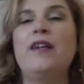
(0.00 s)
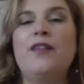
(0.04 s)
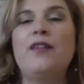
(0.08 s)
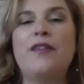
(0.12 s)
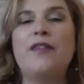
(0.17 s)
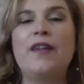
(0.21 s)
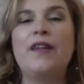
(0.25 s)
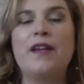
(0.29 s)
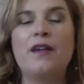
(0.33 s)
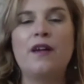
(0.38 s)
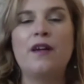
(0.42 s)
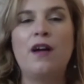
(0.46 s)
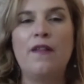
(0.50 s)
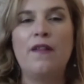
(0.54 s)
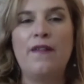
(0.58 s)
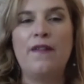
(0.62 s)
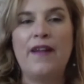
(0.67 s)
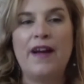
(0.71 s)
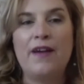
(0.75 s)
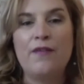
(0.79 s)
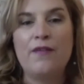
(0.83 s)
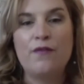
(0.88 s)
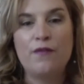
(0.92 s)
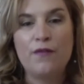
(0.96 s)
think on
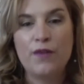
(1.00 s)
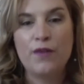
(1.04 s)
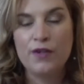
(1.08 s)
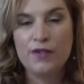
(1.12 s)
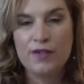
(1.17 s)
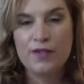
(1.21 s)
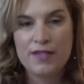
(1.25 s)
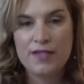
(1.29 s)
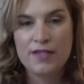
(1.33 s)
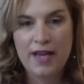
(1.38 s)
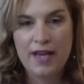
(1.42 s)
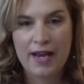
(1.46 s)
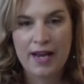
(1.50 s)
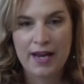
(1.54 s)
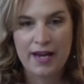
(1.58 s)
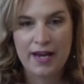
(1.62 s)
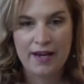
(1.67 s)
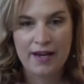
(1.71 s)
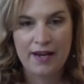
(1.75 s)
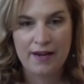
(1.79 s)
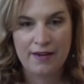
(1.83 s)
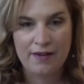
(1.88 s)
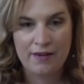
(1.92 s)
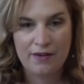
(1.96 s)
that first
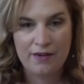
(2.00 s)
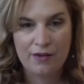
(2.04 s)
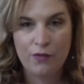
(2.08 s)
day,